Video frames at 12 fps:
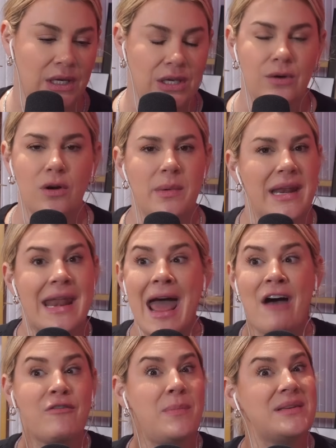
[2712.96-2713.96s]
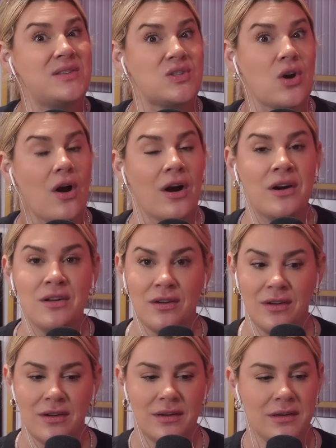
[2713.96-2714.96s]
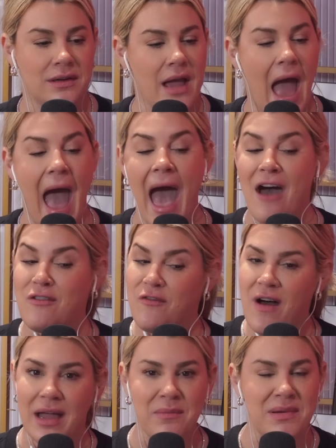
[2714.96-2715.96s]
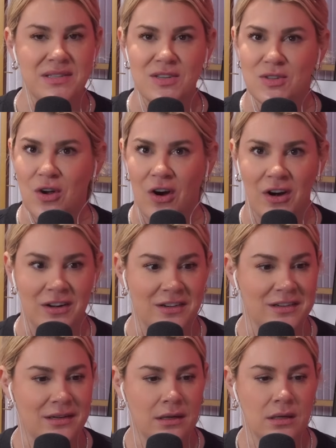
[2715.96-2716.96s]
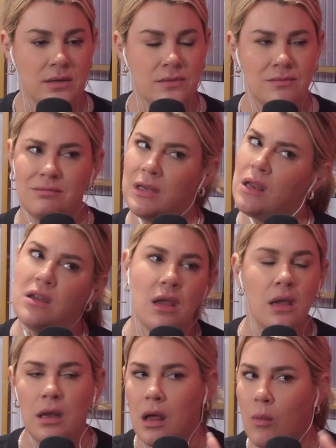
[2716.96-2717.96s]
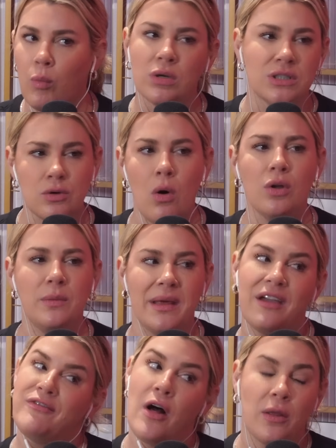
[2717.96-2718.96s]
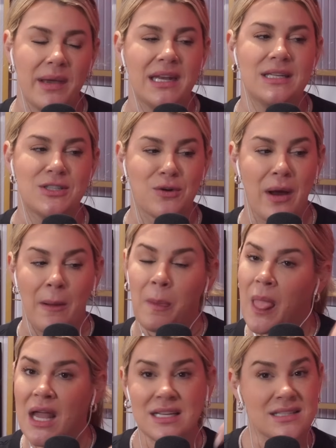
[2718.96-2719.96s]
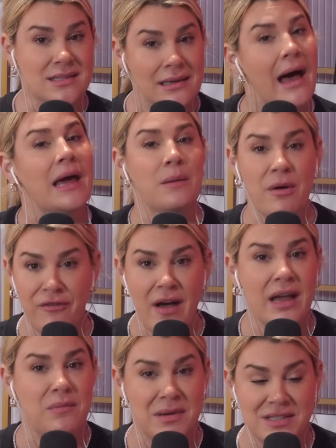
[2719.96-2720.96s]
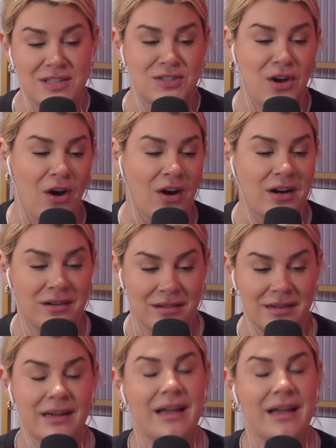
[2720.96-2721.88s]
You know what I mean? And have a business card. Have a fucking business card. We're too old to be like, follow me on Instagram. Slide them a fucking business card.